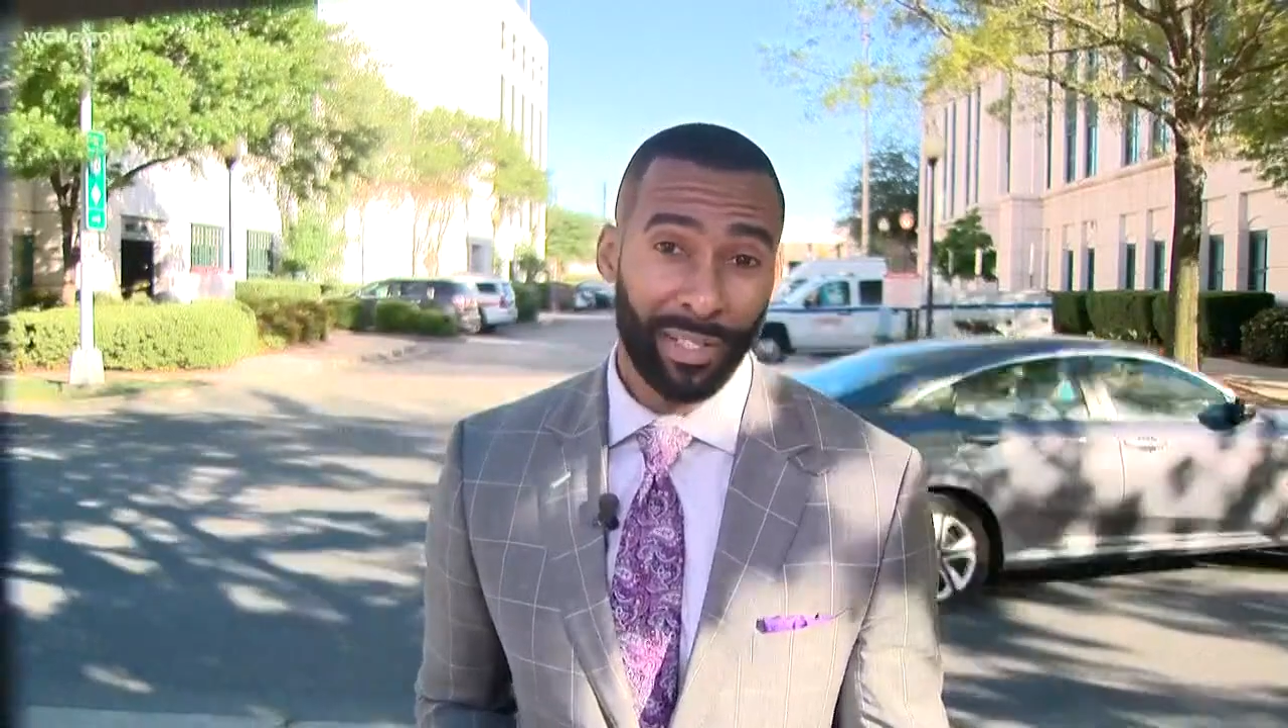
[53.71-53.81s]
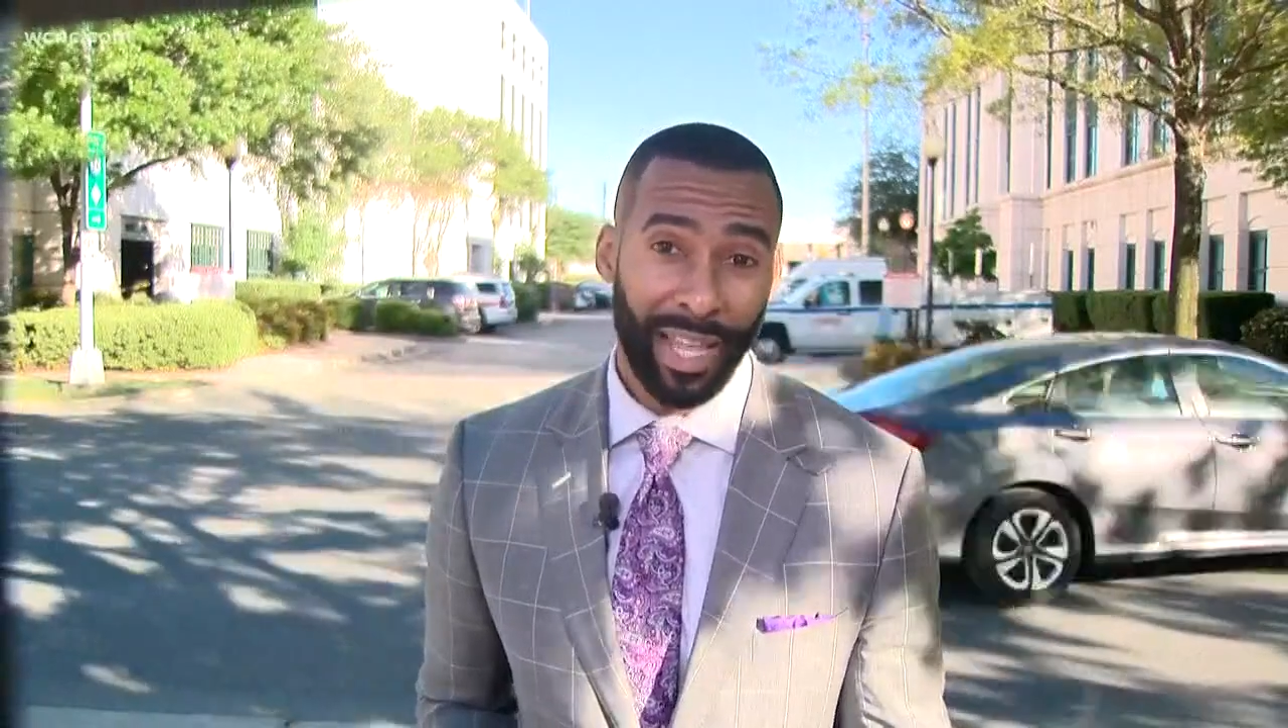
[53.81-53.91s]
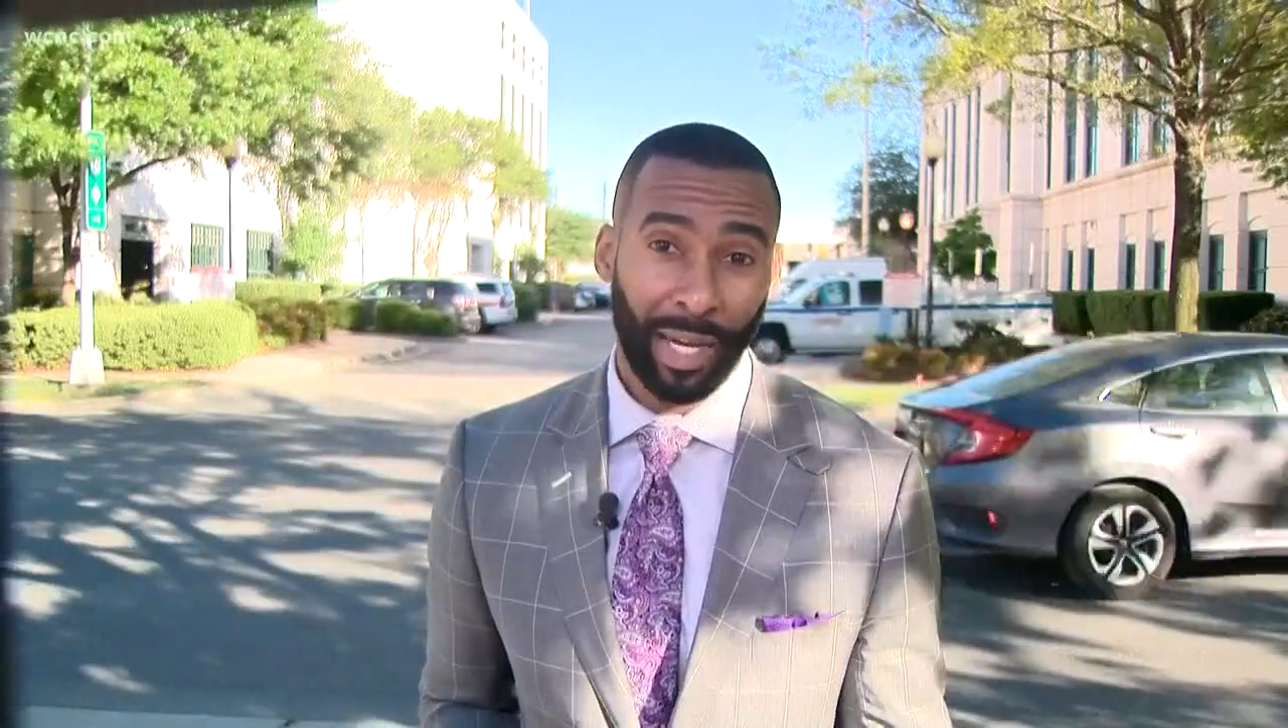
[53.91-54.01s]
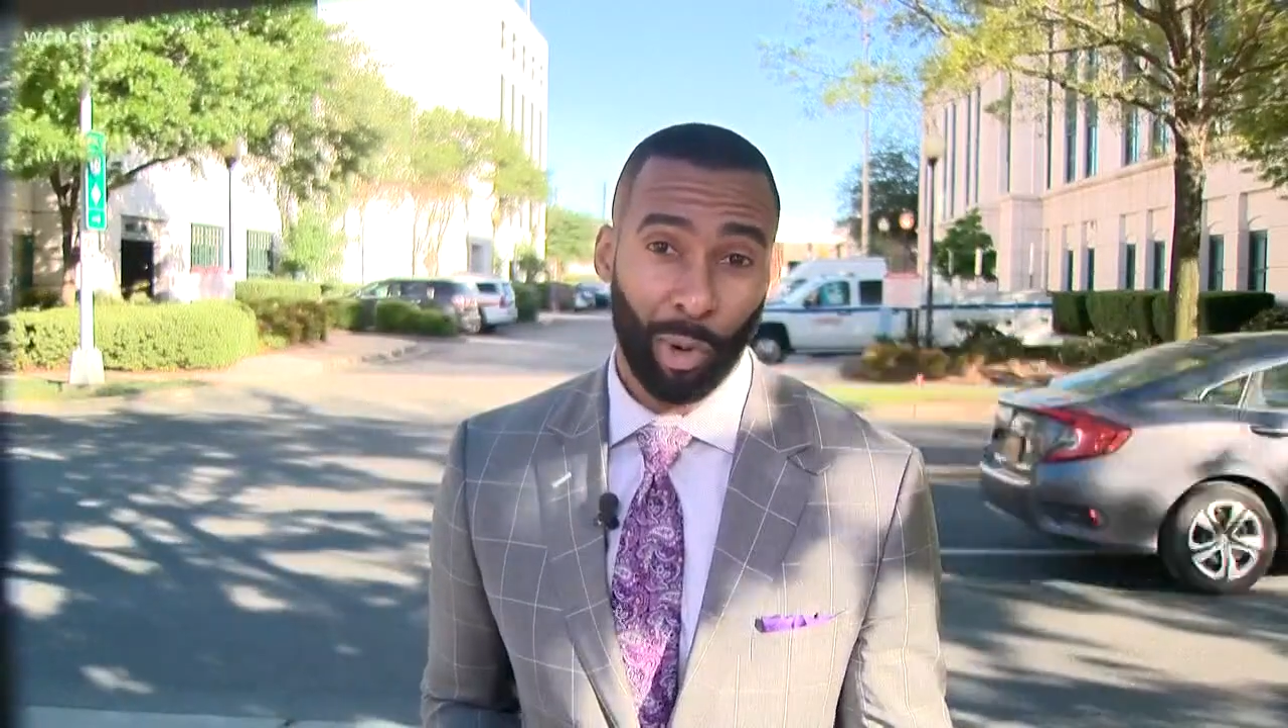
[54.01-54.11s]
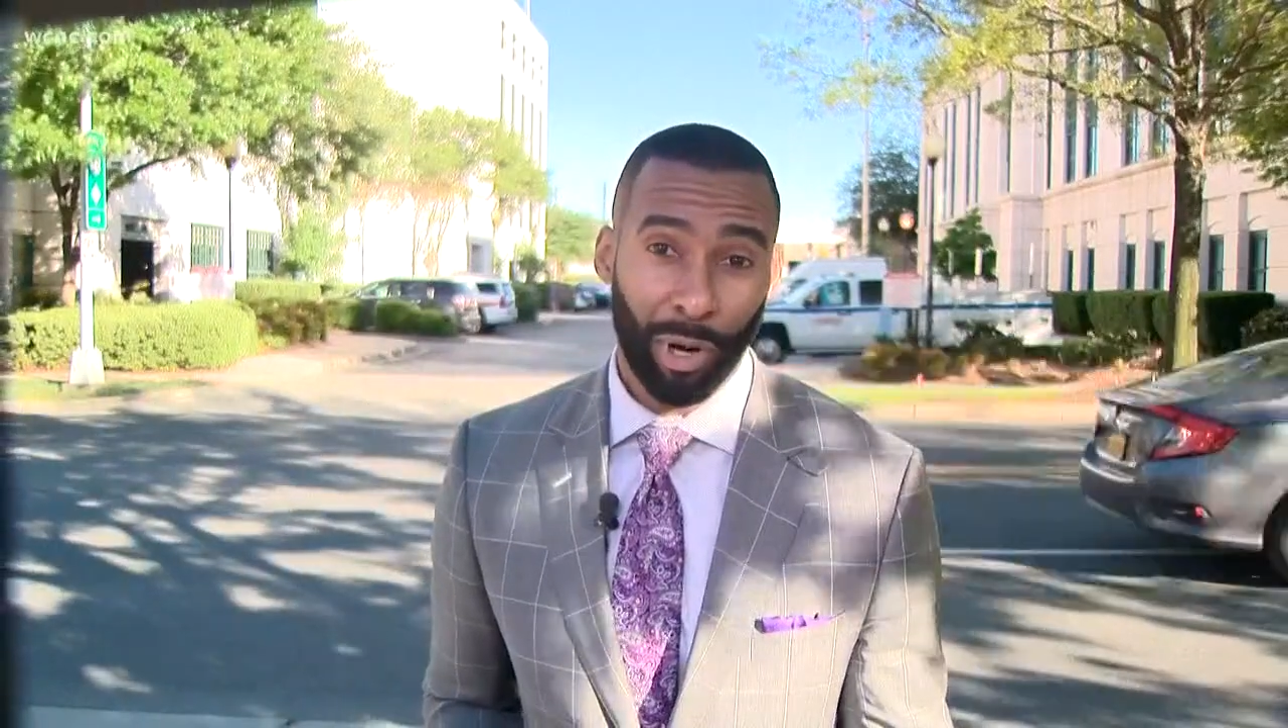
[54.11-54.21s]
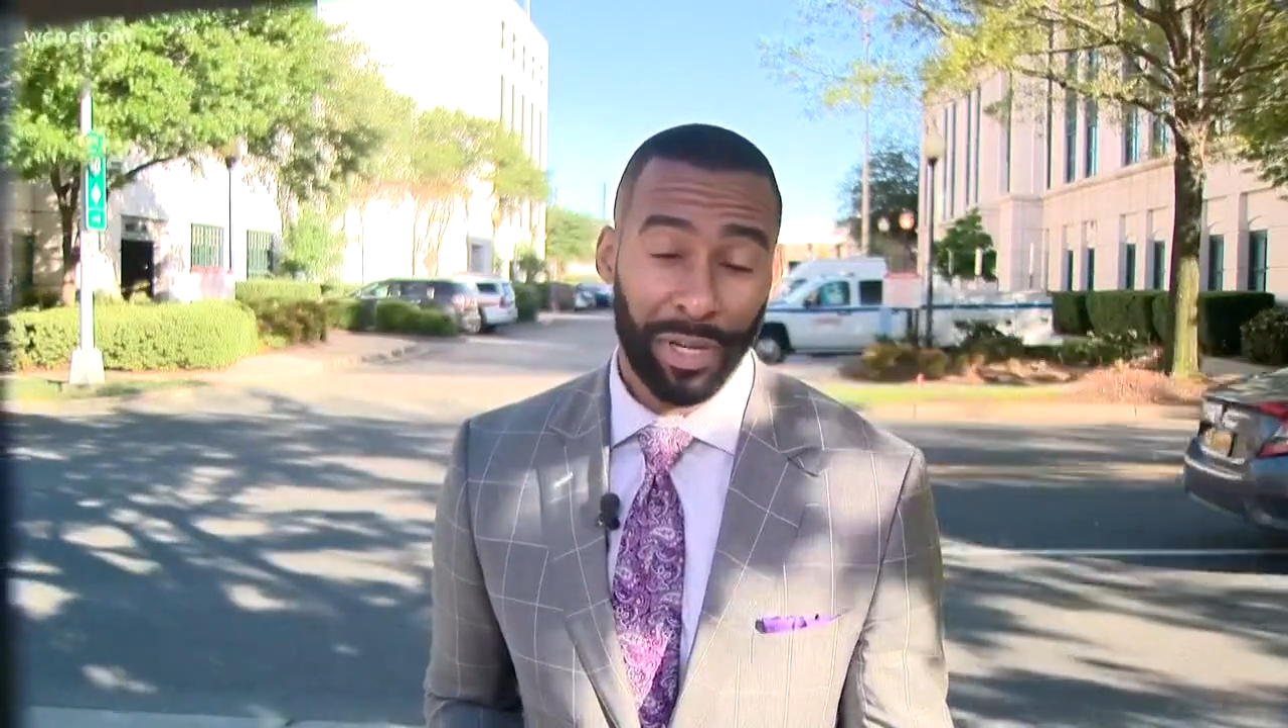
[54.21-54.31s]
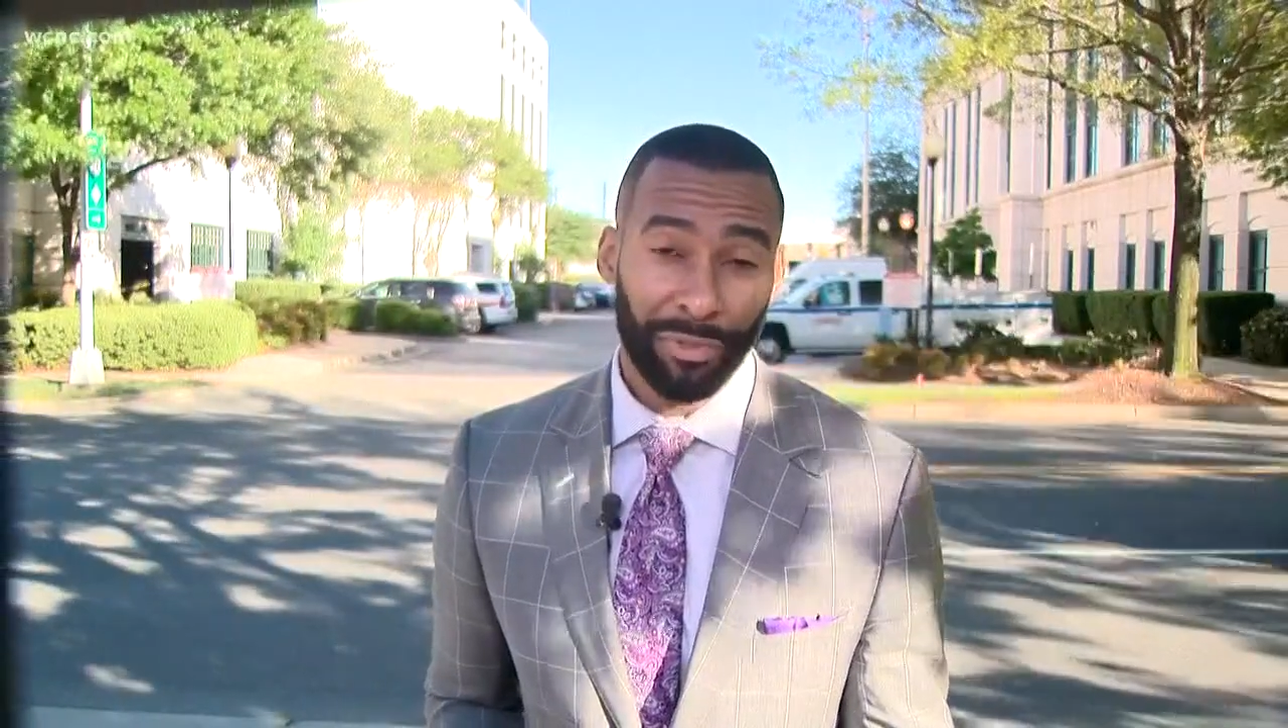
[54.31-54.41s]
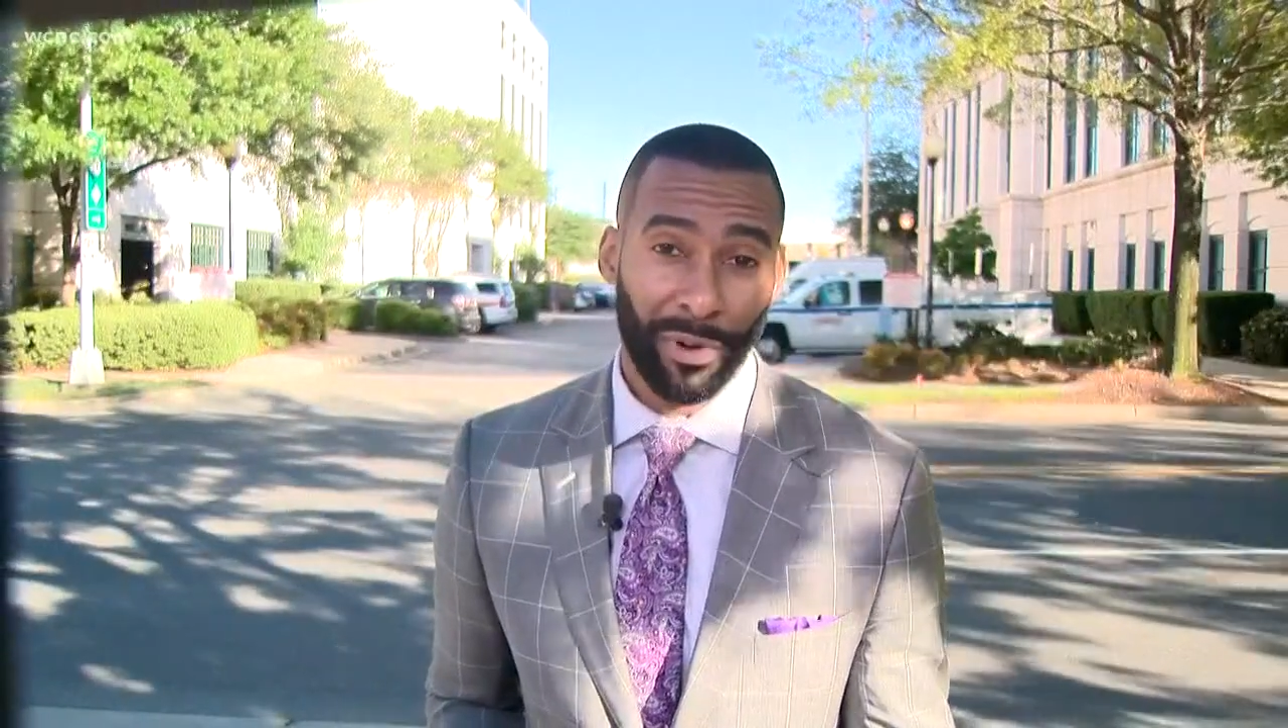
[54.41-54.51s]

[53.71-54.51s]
Dequarius